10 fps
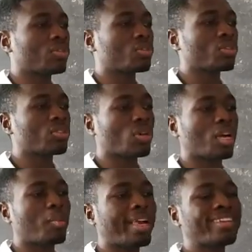also talk
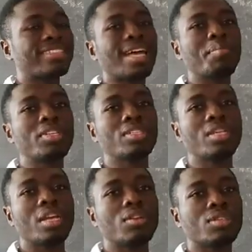about
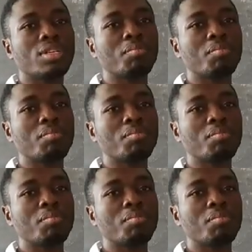establishing